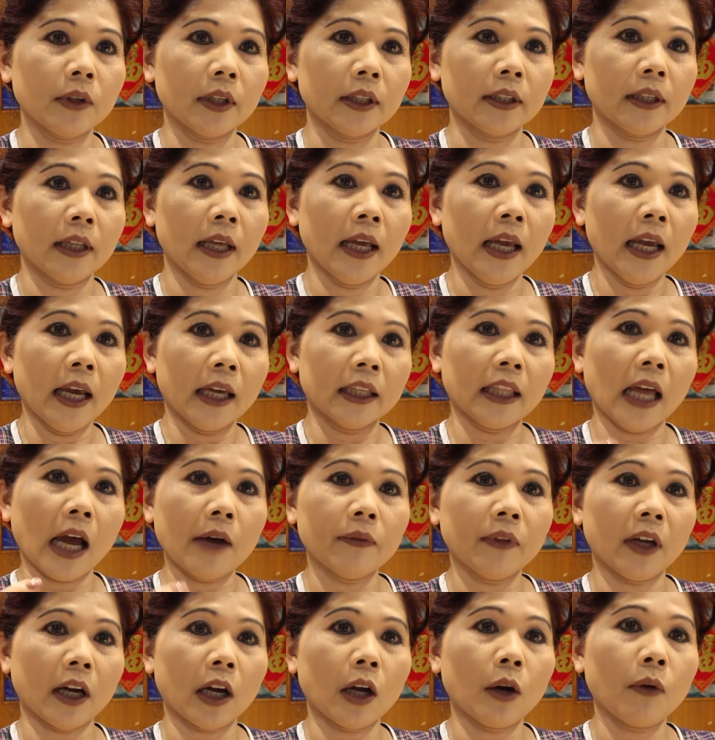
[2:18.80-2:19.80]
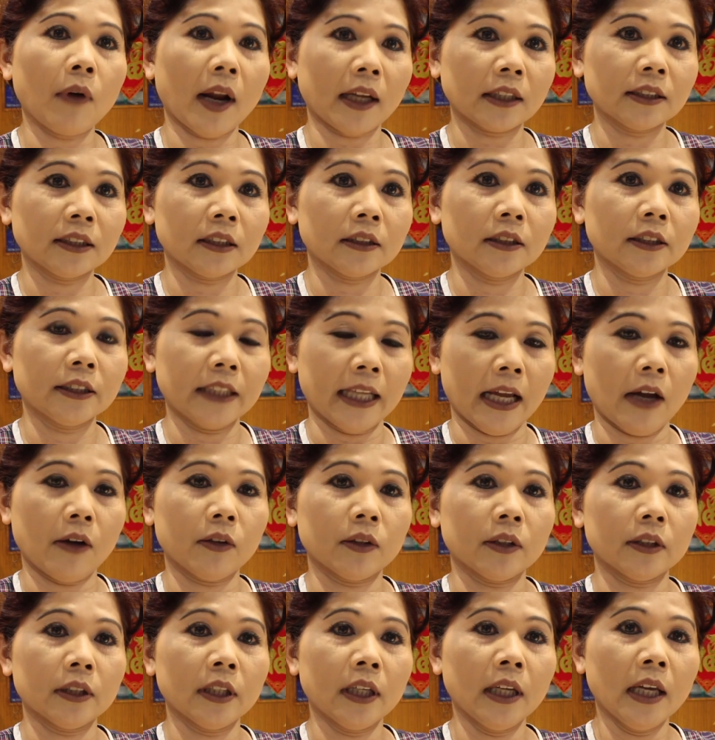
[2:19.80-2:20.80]
it, it has that crack
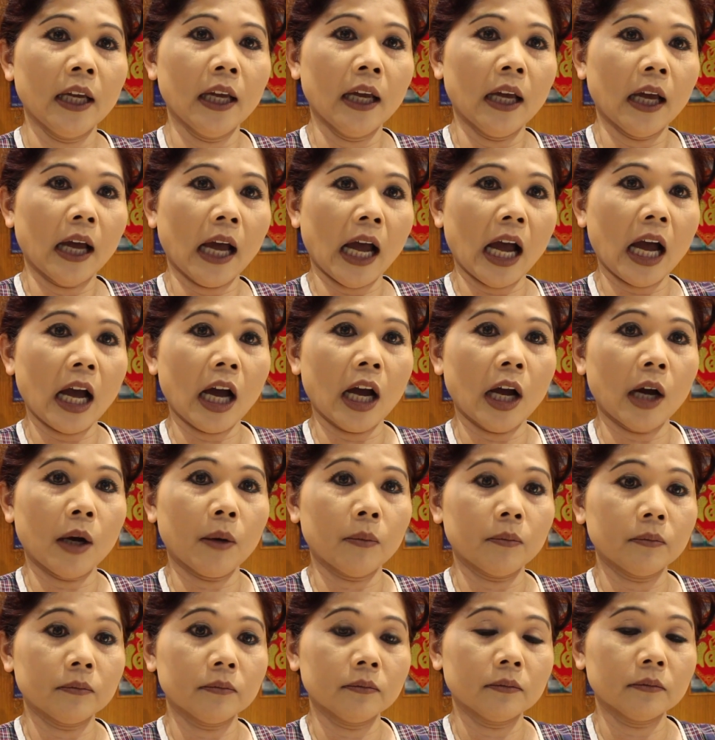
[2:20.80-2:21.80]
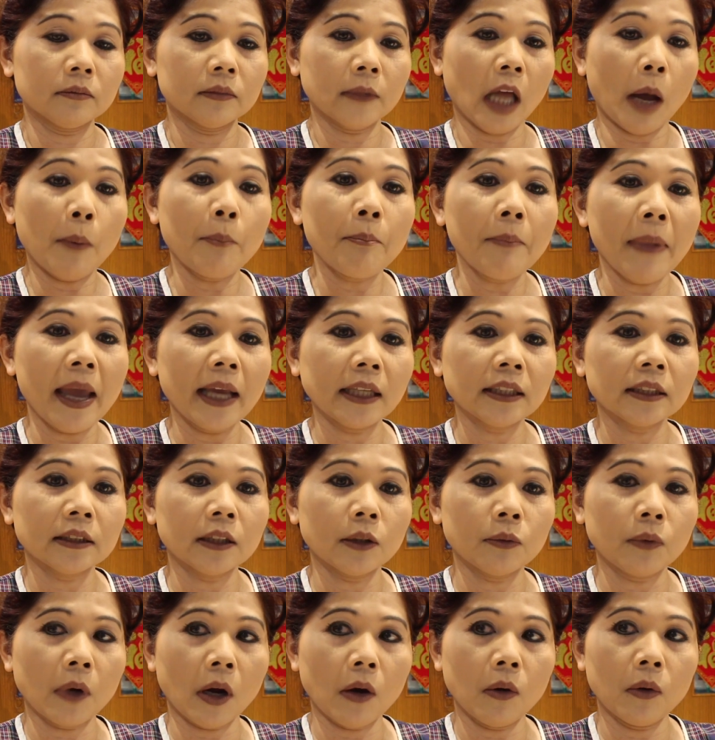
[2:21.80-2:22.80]
sound that makes
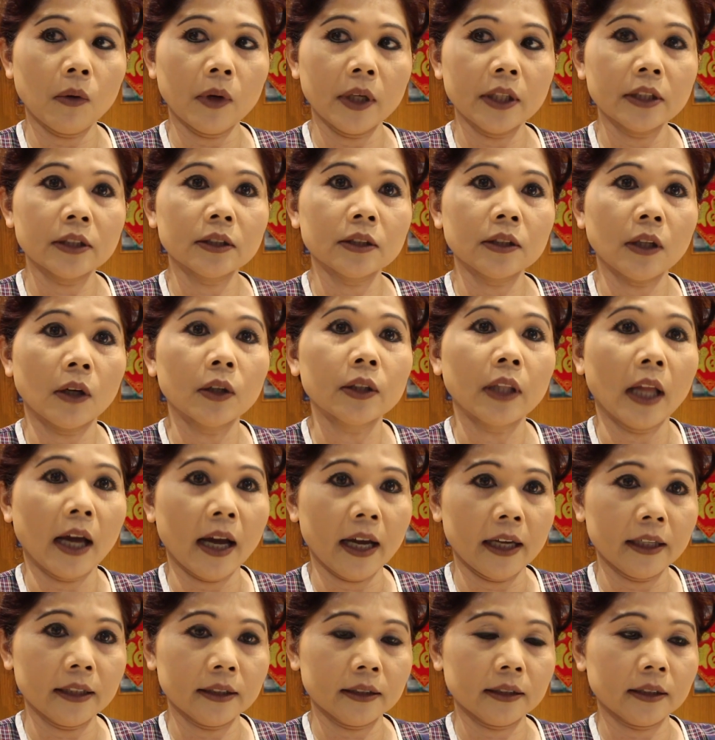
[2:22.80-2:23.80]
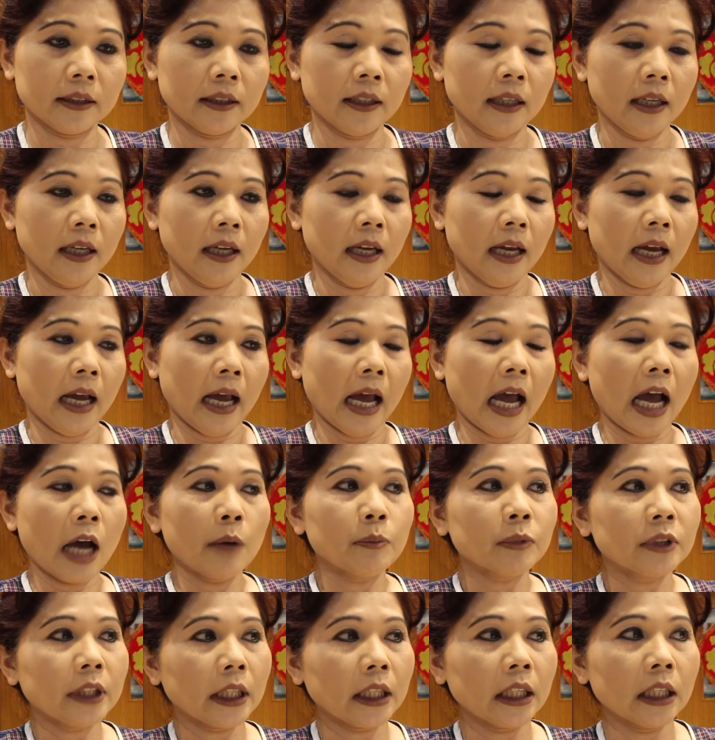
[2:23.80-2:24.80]
the roll is so nice.
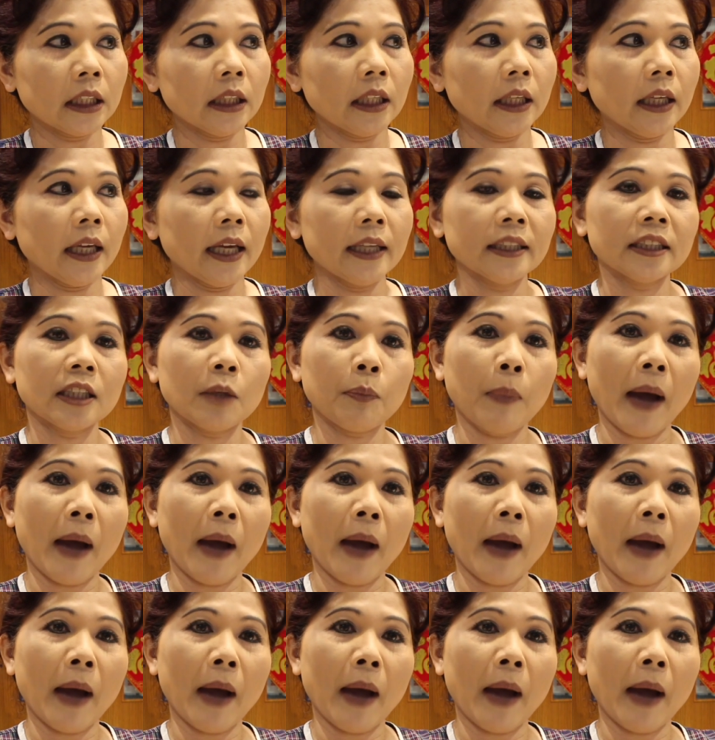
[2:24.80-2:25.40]
Secondly is the